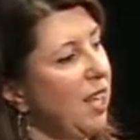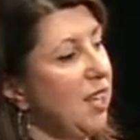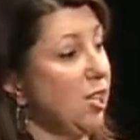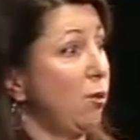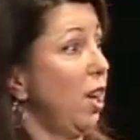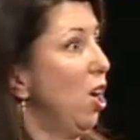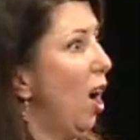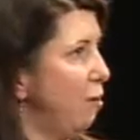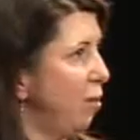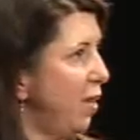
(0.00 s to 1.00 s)
is a great
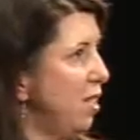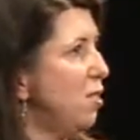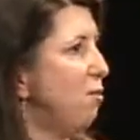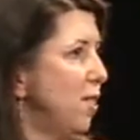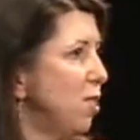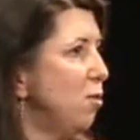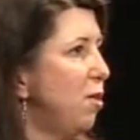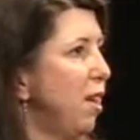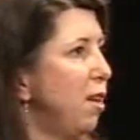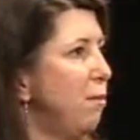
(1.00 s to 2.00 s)
complement to physical
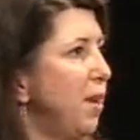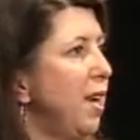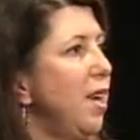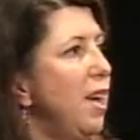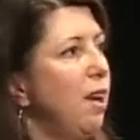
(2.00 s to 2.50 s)
therapy.